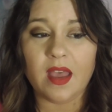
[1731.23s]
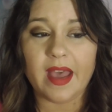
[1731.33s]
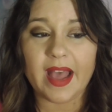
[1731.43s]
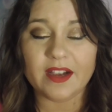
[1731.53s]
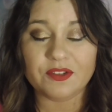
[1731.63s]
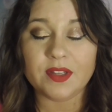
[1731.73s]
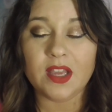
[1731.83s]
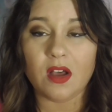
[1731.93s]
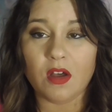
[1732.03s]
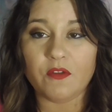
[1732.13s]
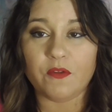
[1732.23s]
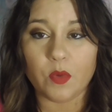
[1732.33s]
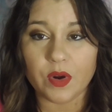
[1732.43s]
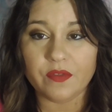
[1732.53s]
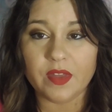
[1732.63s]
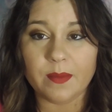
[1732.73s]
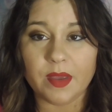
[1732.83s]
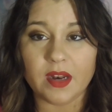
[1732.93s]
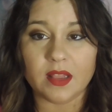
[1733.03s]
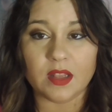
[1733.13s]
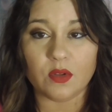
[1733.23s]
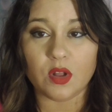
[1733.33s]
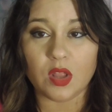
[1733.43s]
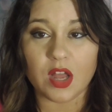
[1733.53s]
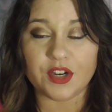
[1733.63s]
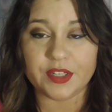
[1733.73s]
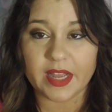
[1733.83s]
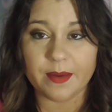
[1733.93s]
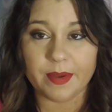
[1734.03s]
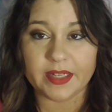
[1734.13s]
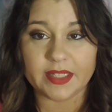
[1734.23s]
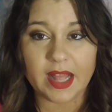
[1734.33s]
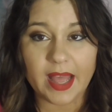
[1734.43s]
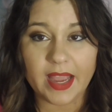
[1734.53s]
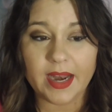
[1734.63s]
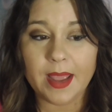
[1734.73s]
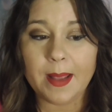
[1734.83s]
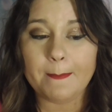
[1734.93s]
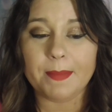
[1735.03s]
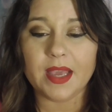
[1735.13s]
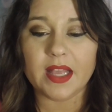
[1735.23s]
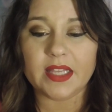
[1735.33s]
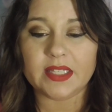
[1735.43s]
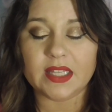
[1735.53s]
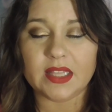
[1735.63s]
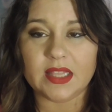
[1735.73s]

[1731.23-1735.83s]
actually all four of them in a little collage side by side because